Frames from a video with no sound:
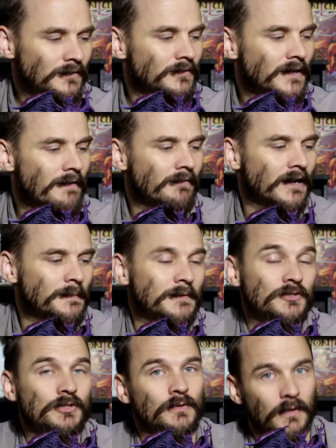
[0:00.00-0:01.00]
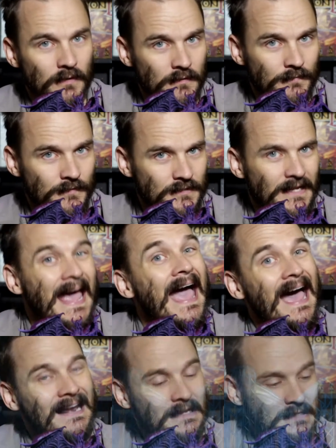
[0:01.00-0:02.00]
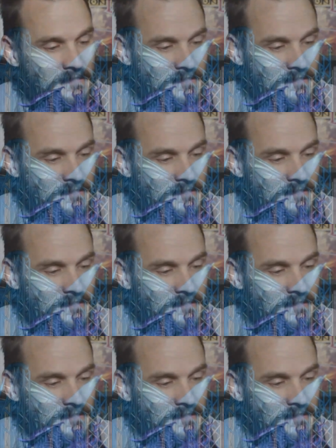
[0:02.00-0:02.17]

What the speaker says: never going to be too hurt for just adding